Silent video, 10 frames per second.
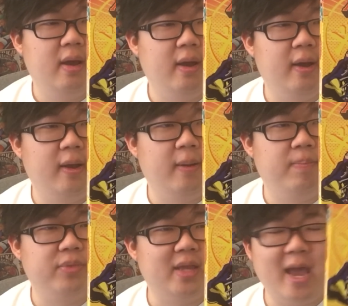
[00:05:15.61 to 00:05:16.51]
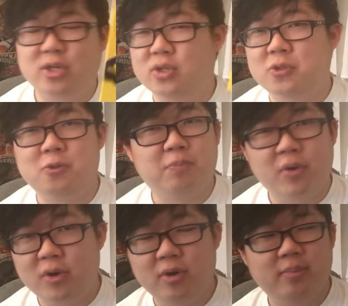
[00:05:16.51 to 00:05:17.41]
Um, the action is
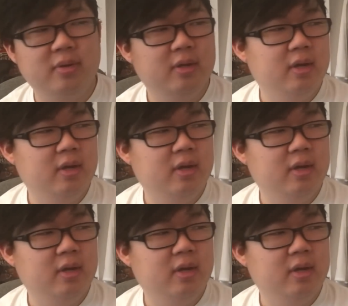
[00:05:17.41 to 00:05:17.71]
superb.